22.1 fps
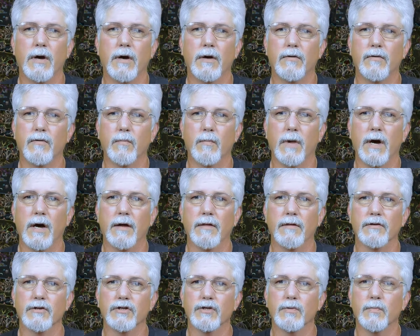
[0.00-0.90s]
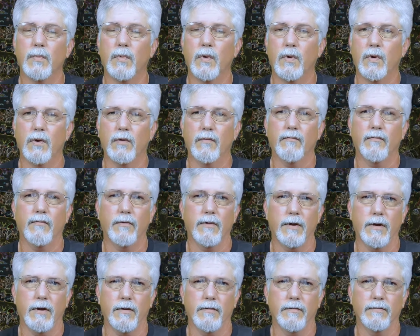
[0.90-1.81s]
undermine the support for
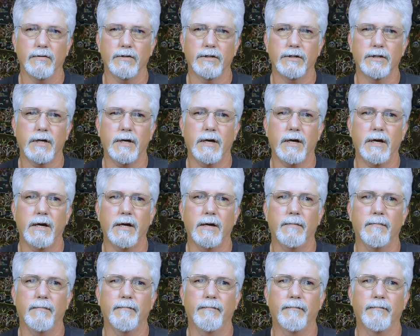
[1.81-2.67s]
the other side.